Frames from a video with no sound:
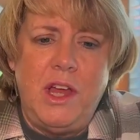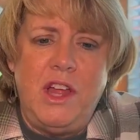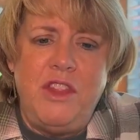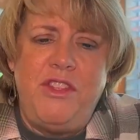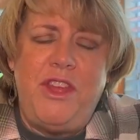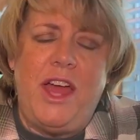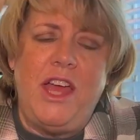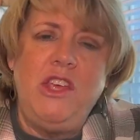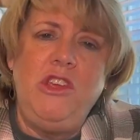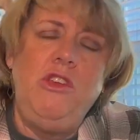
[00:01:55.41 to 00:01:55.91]

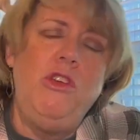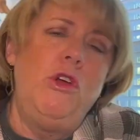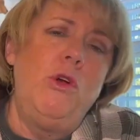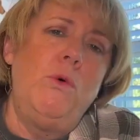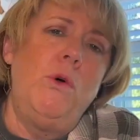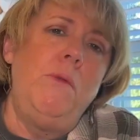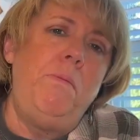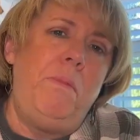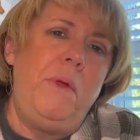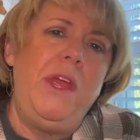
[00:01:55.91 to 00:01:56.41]
that you
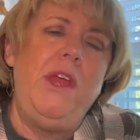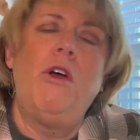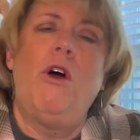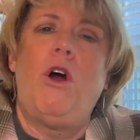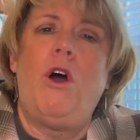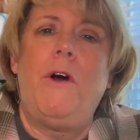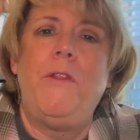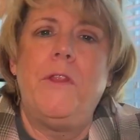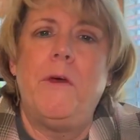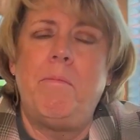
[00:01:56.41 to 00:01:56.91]
would be
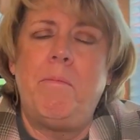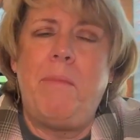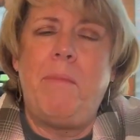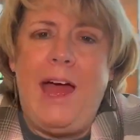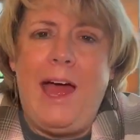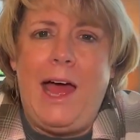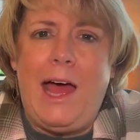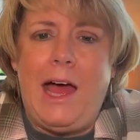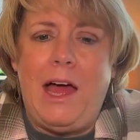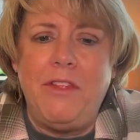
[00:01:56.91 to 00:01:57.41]
on the
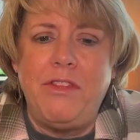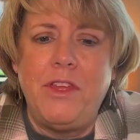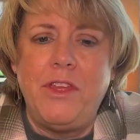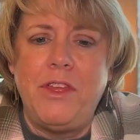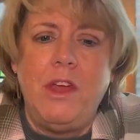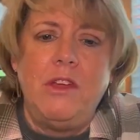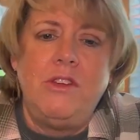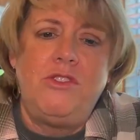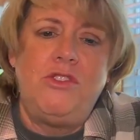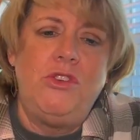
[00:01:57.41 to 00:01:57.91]
path
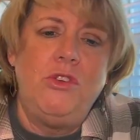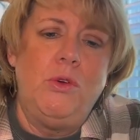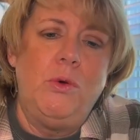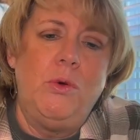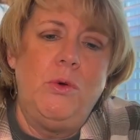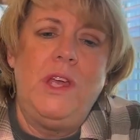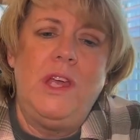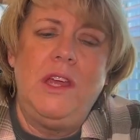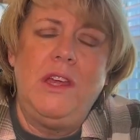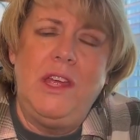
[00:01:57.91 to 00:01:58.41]

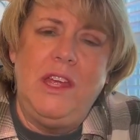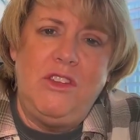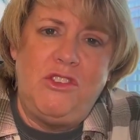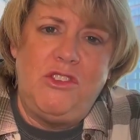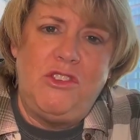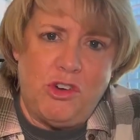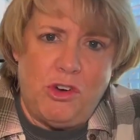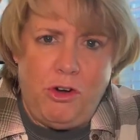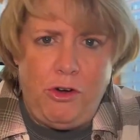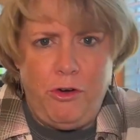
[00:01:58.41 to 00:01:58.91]
to
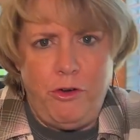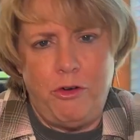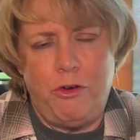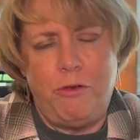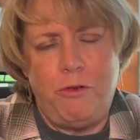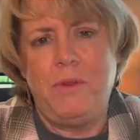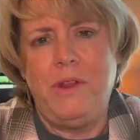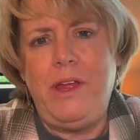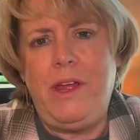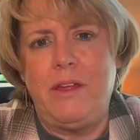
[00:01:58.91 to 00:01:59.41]
eternal
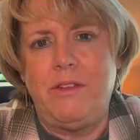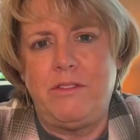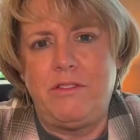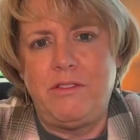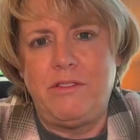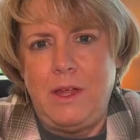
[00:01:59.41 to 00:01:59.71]
bliss.